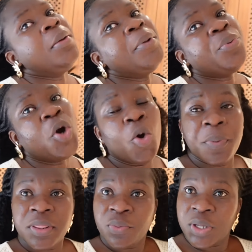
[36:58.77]
But we're
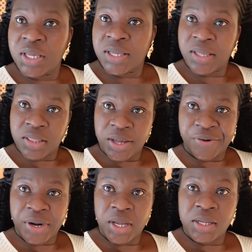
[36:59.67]
hoping that we can get
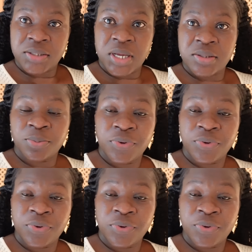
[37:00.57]
there and take some